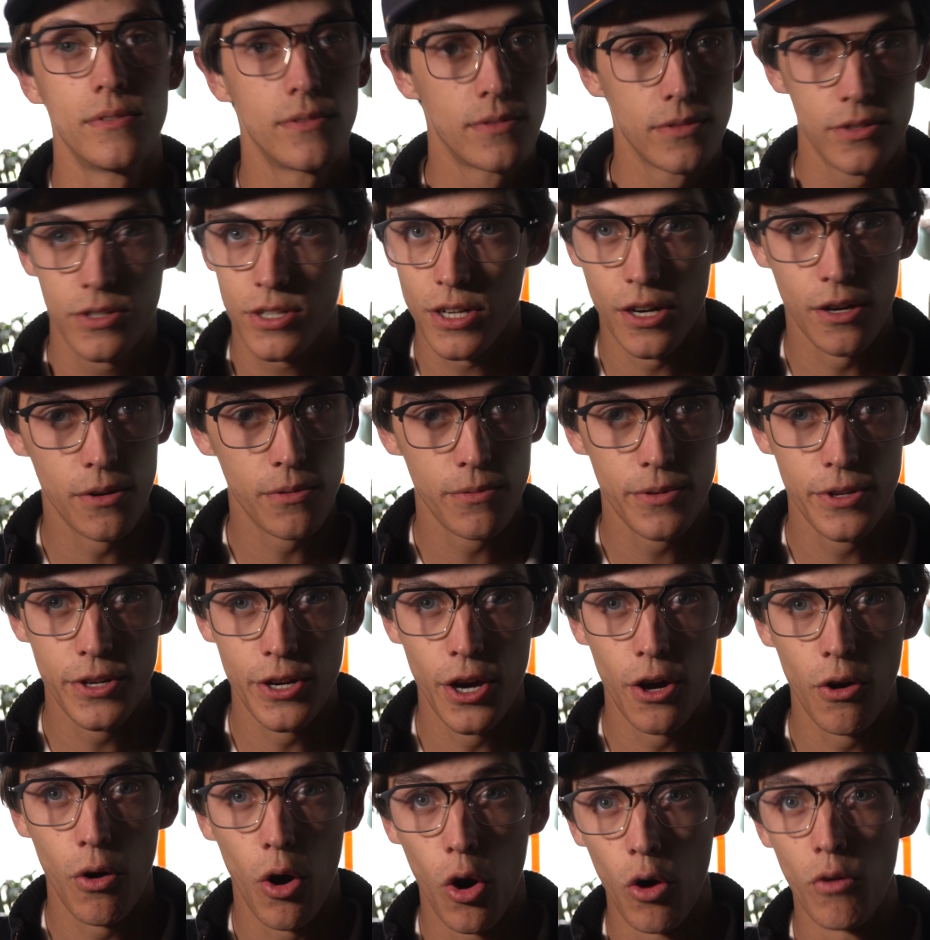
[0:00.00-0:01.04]
So, you
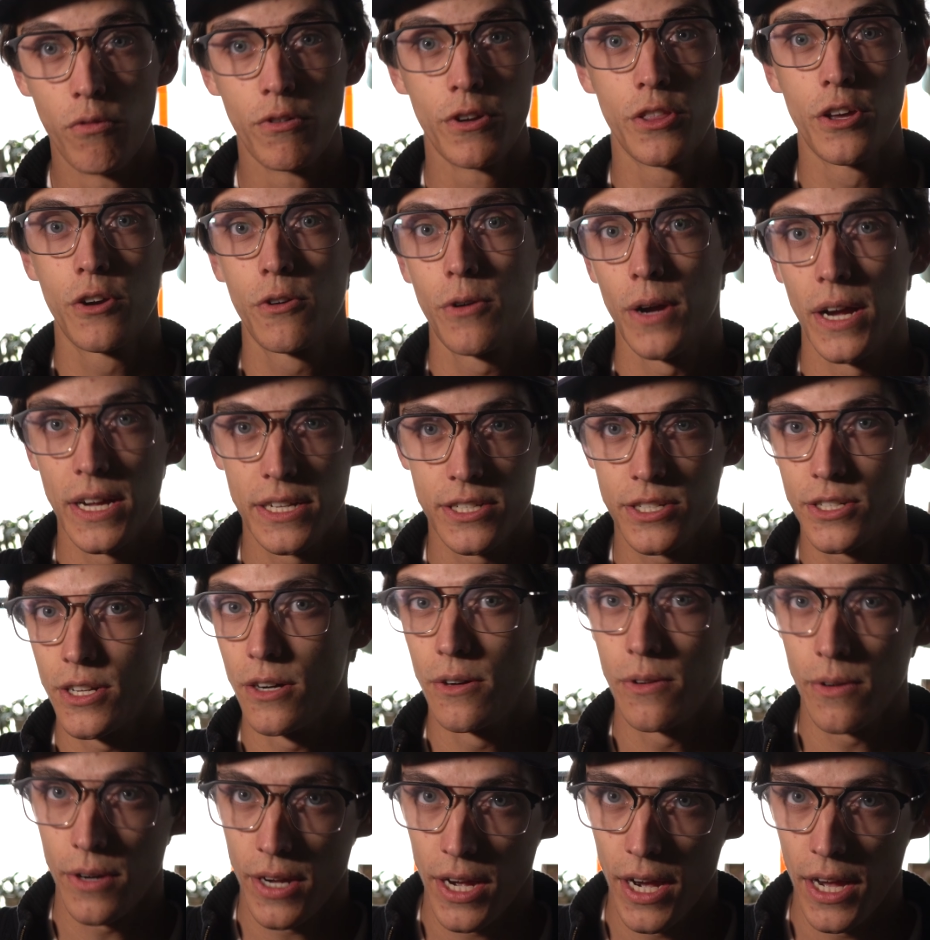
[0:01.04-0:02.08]
know, over the crest,
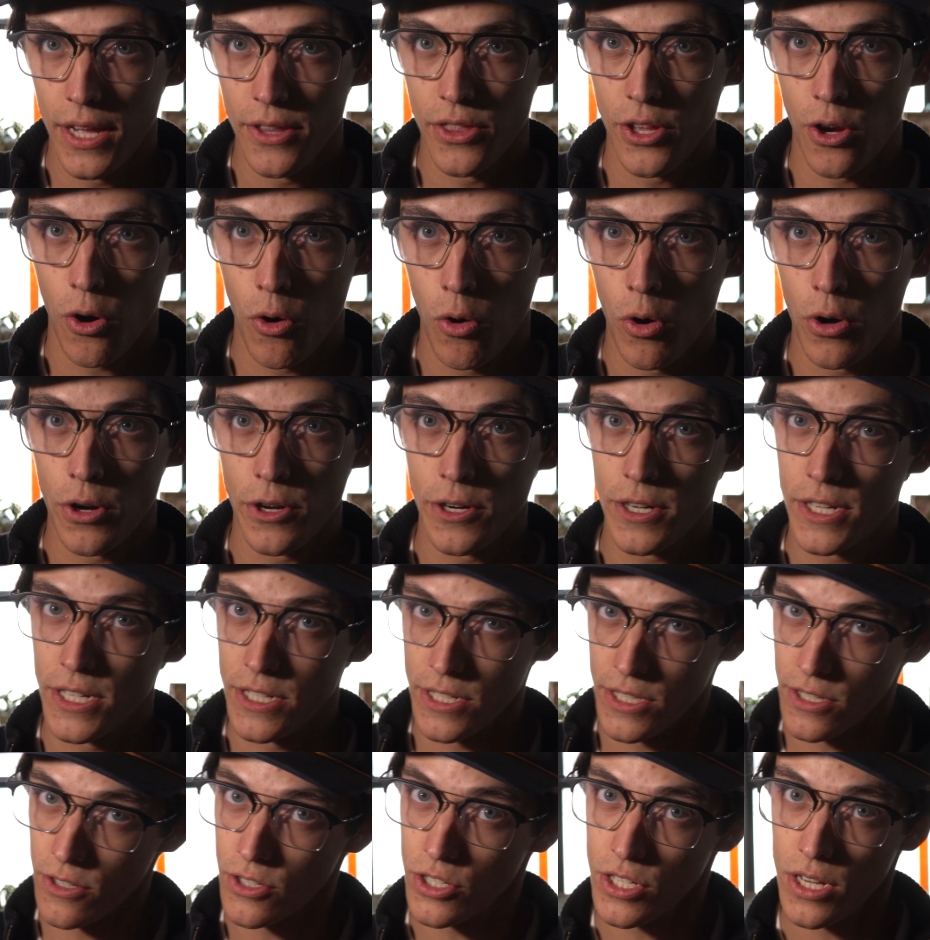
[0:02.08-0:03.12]
don't cut the corner
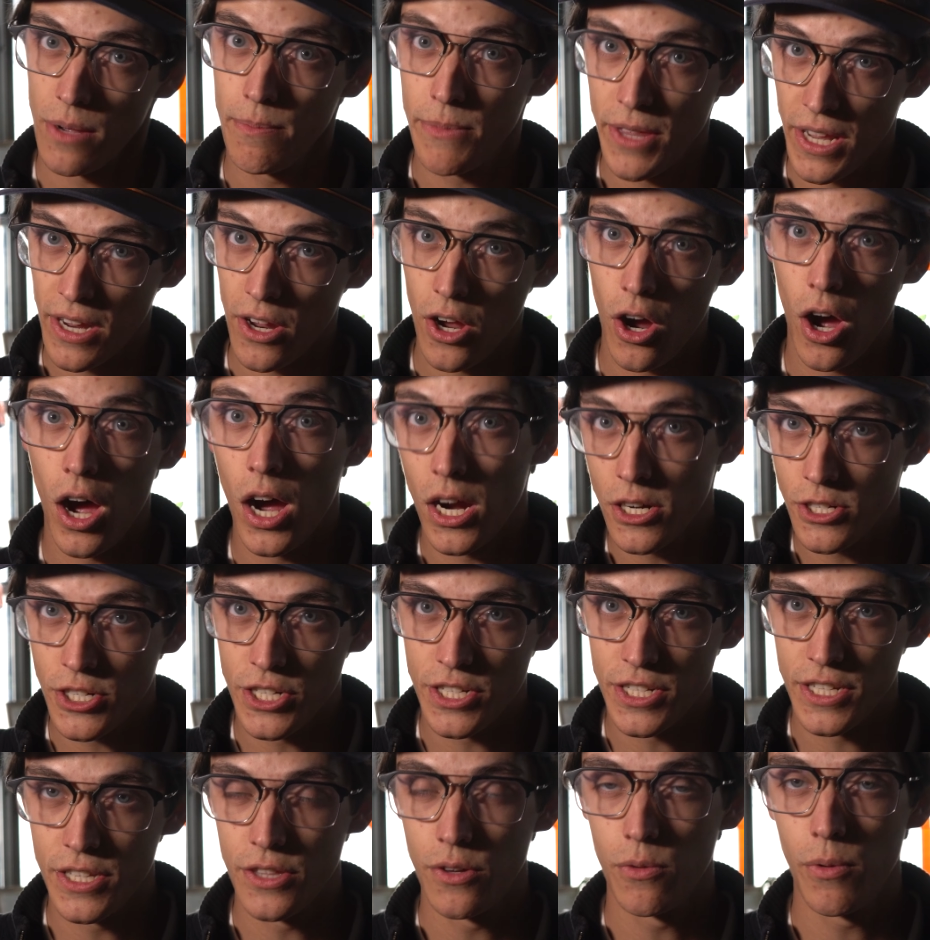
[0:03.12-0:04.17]
because there's something
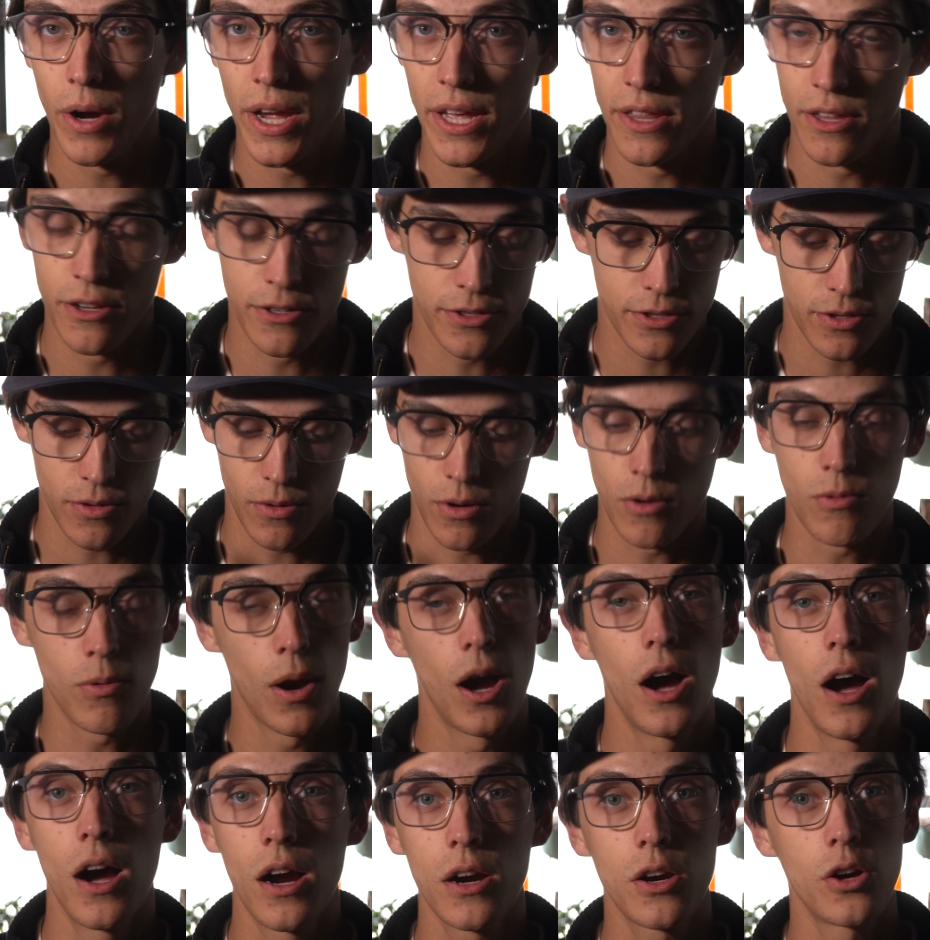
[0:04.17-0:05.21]
cautious in the way. There's a
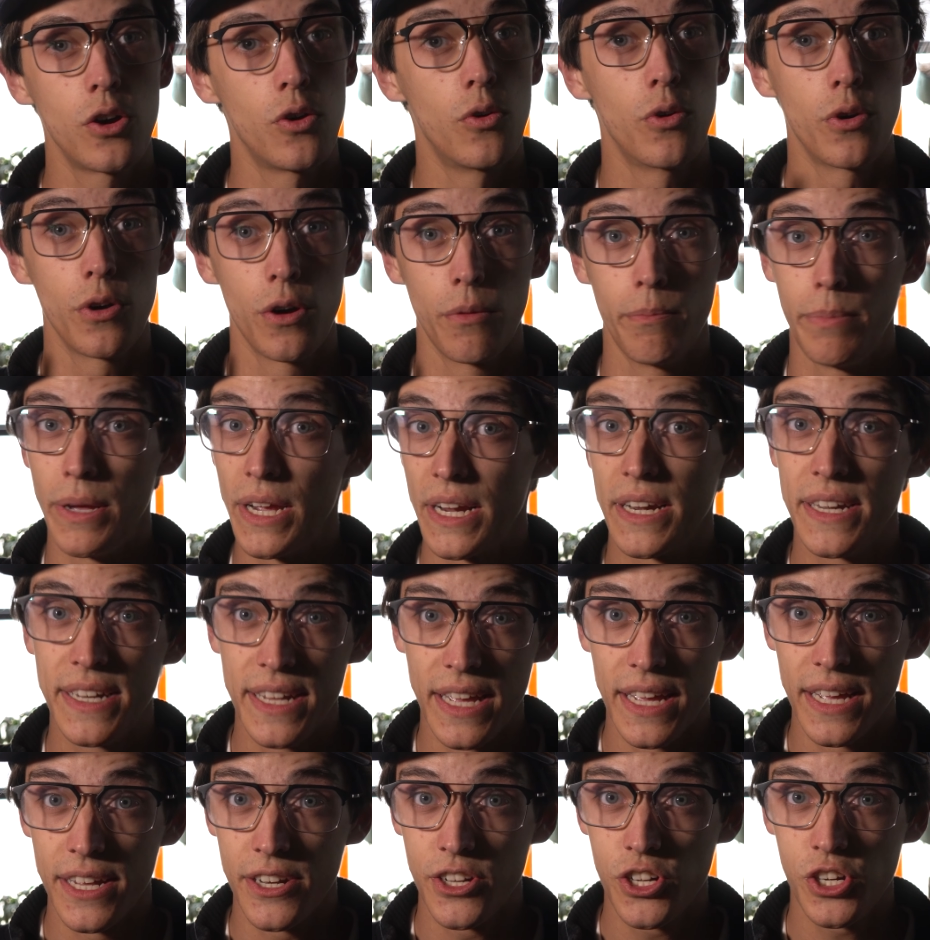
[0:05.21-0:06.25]
rock or a big
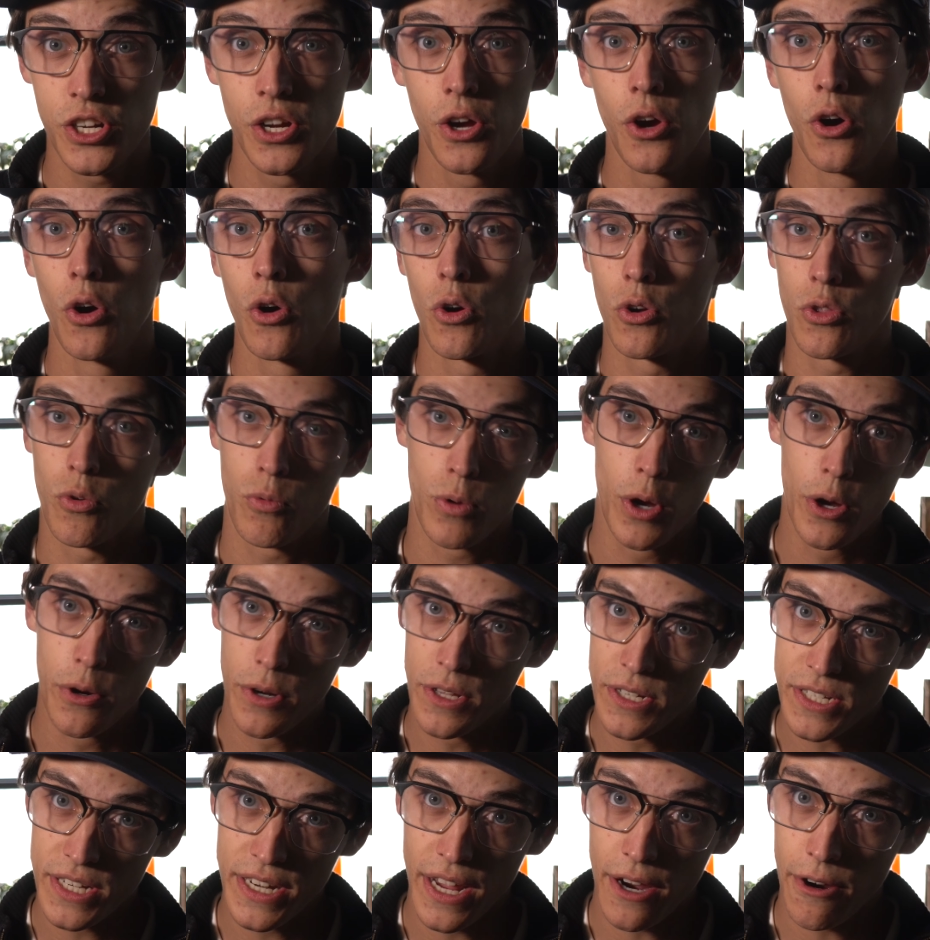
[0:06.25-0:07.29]
ditch, or the road
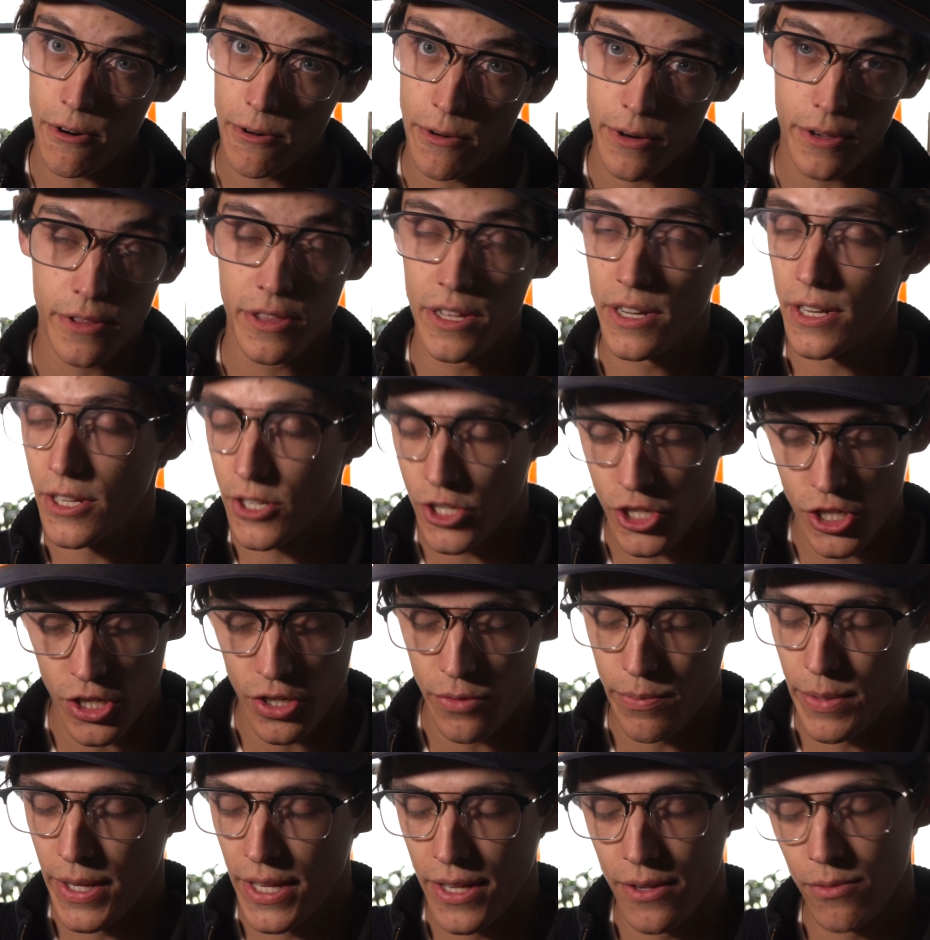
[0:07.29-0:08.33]
is narrower than it
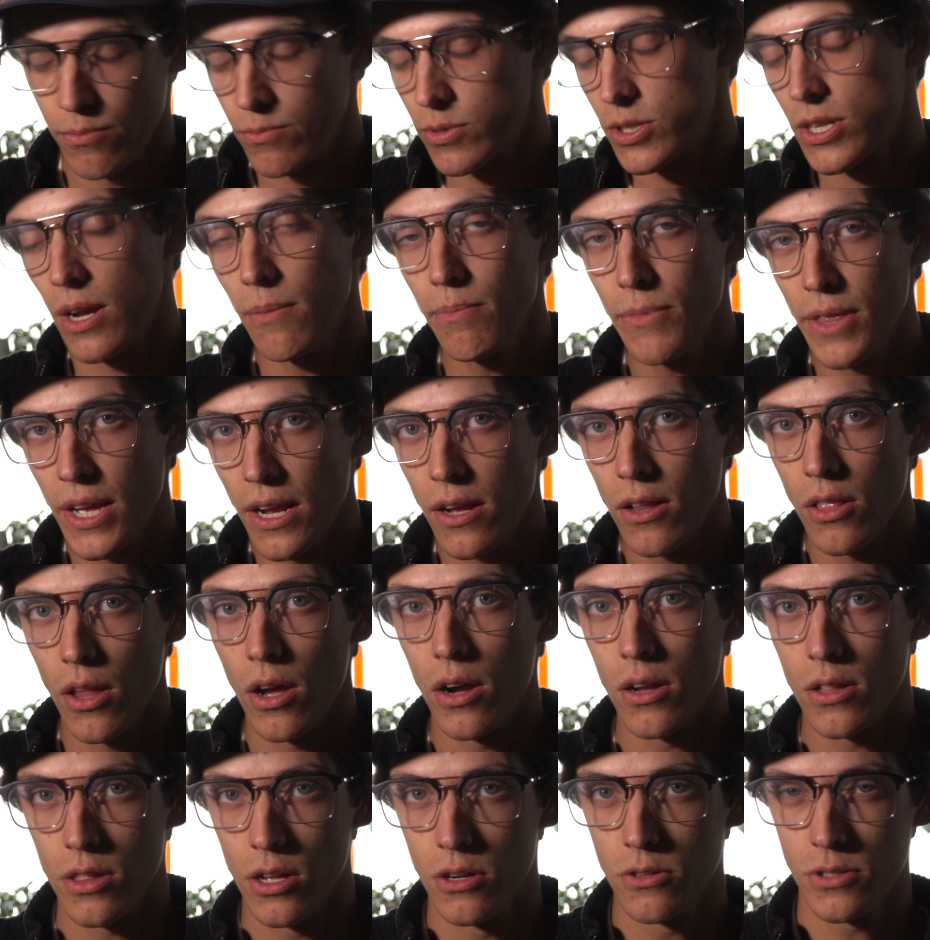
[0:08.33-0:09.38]
should be, something
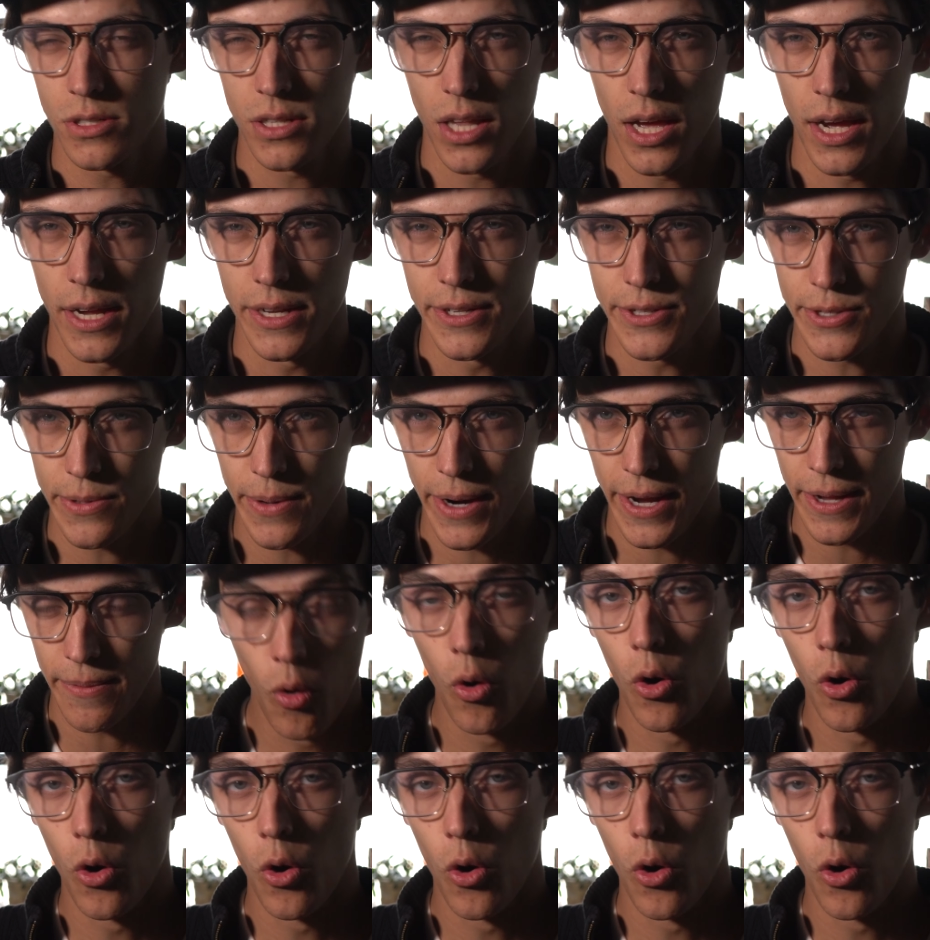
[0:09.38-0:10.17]
along those lines, right?